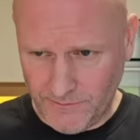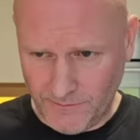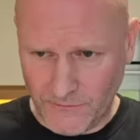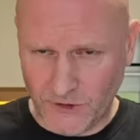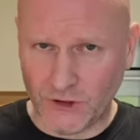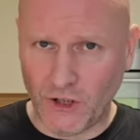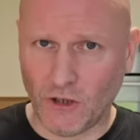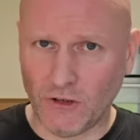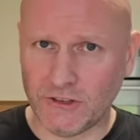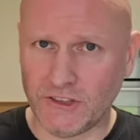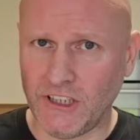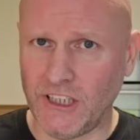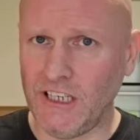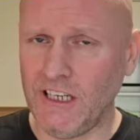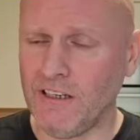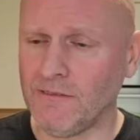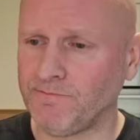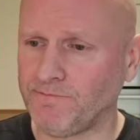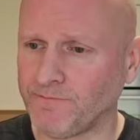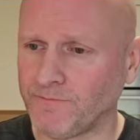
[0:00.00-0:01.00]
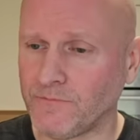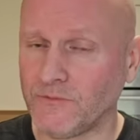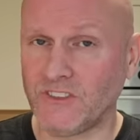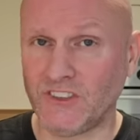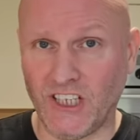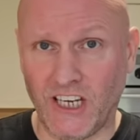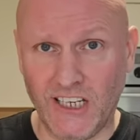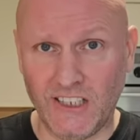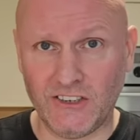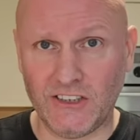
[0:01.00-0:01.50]
Salty.
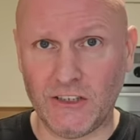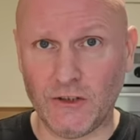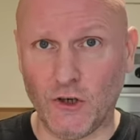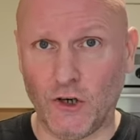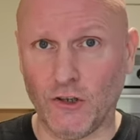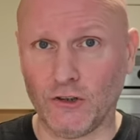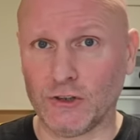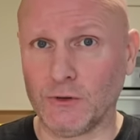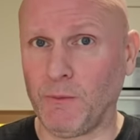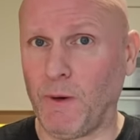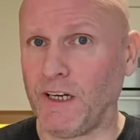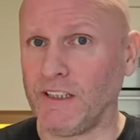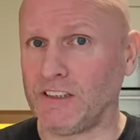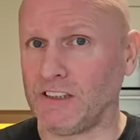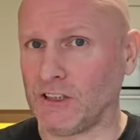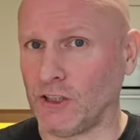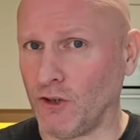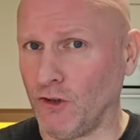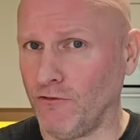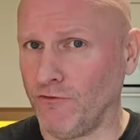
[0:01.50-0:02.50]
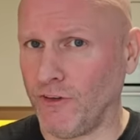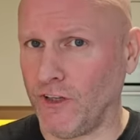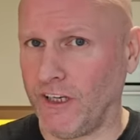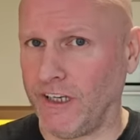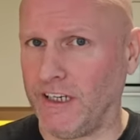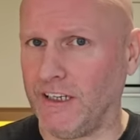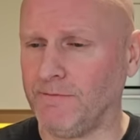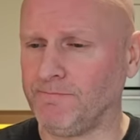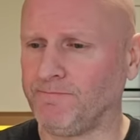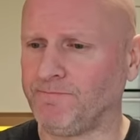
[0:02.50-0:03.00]
Tasty though. Spices are
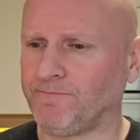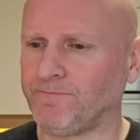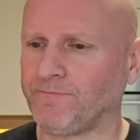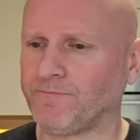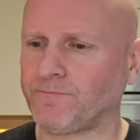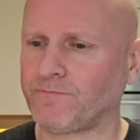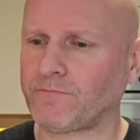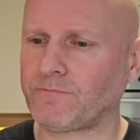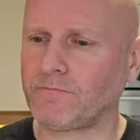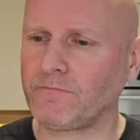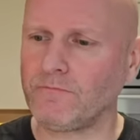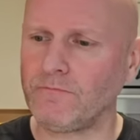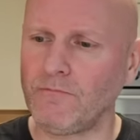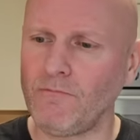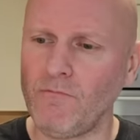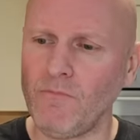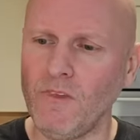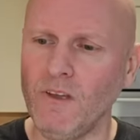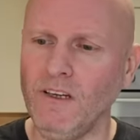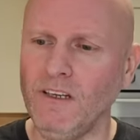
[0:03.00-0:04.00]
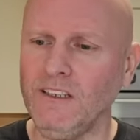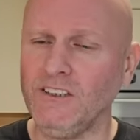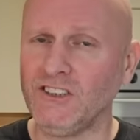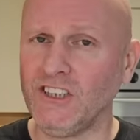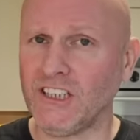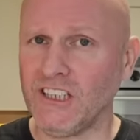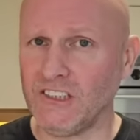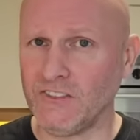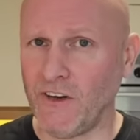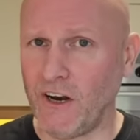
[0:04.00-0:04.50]
lovely.
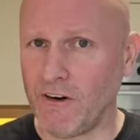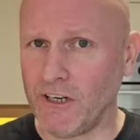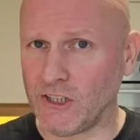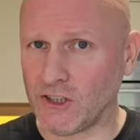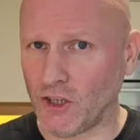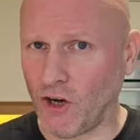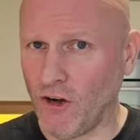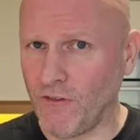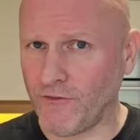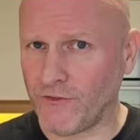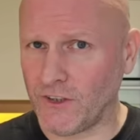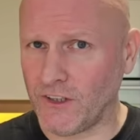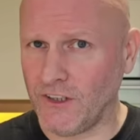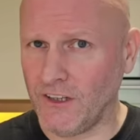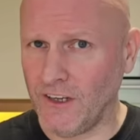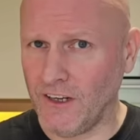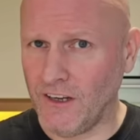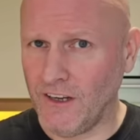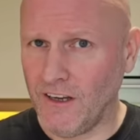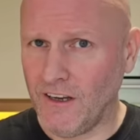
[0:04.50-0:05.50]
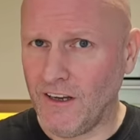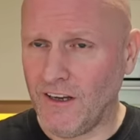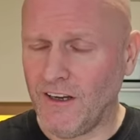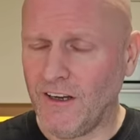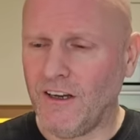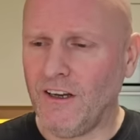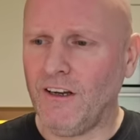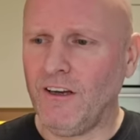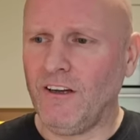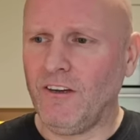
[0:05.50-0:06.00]
Chicken's very soft.
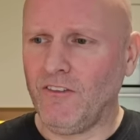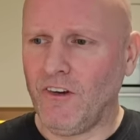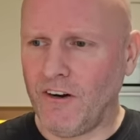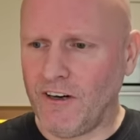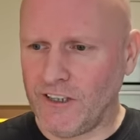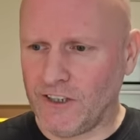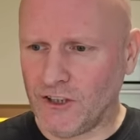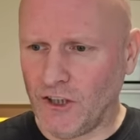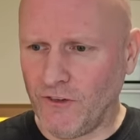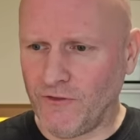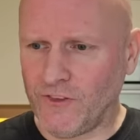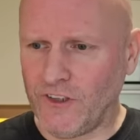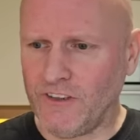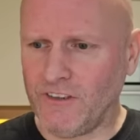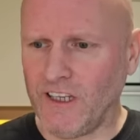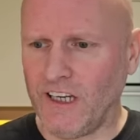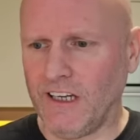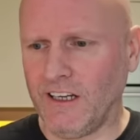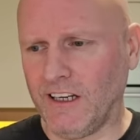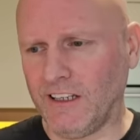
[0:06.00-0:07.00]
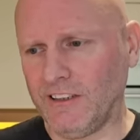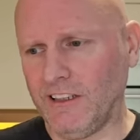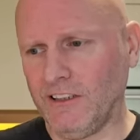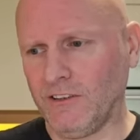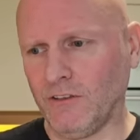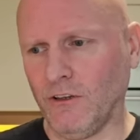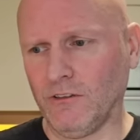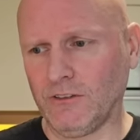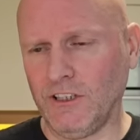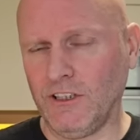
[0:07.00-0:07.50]
Very soft indeed. I
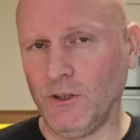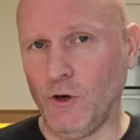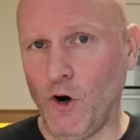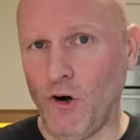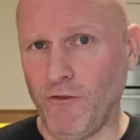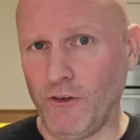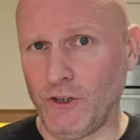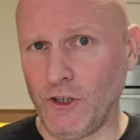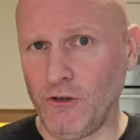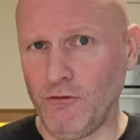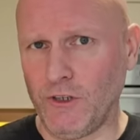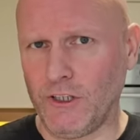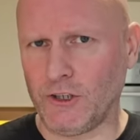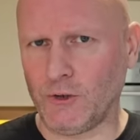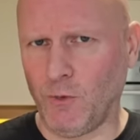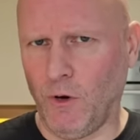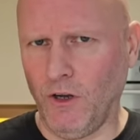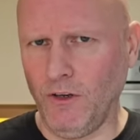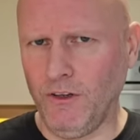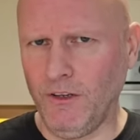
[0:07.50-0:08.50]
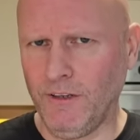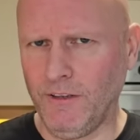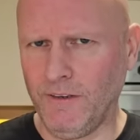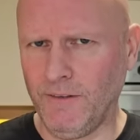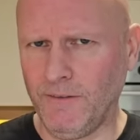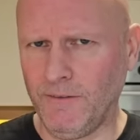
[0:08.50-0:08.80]
didn't I didn't overdo this one.